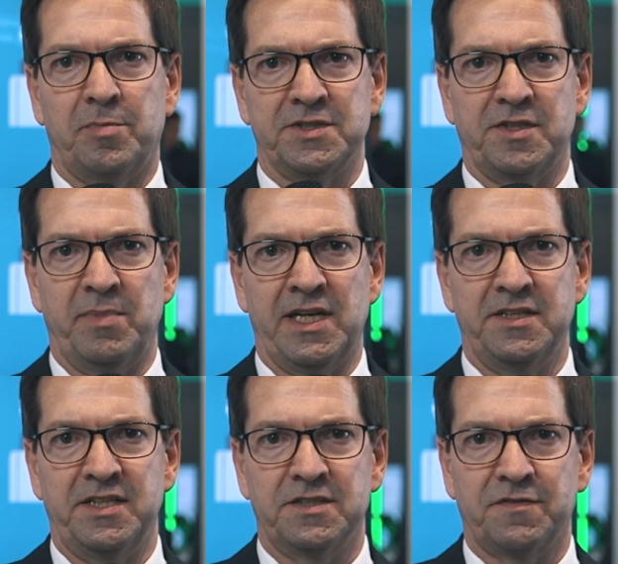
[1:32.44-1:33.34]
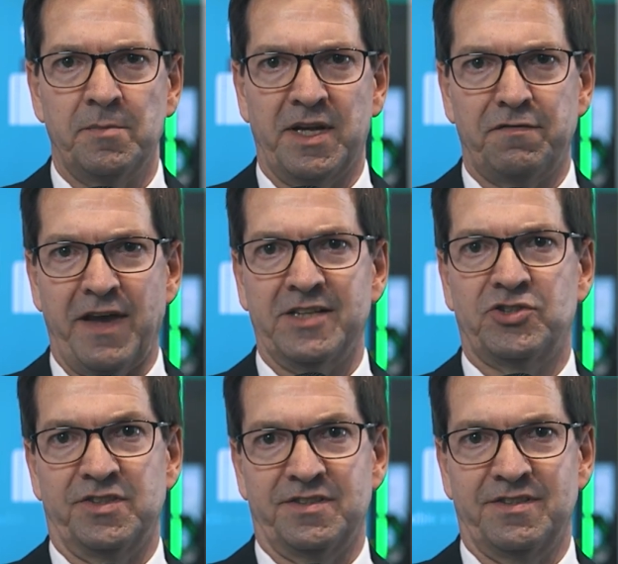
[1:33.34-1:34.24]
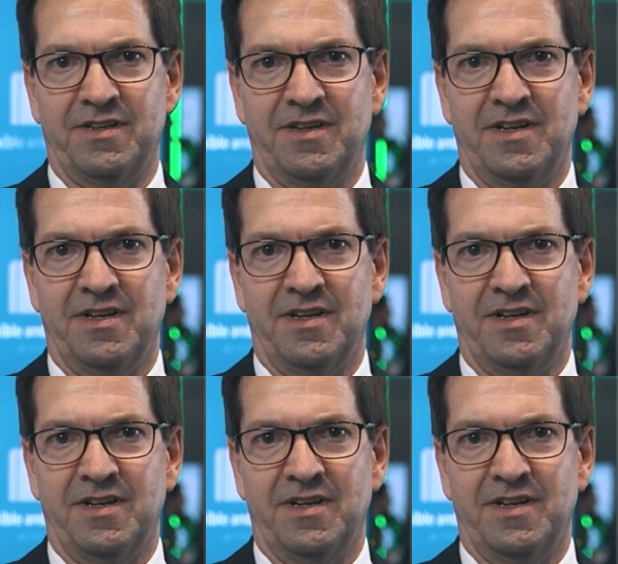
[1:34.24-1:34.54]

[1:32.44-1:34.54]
of possibilities for manufacturers,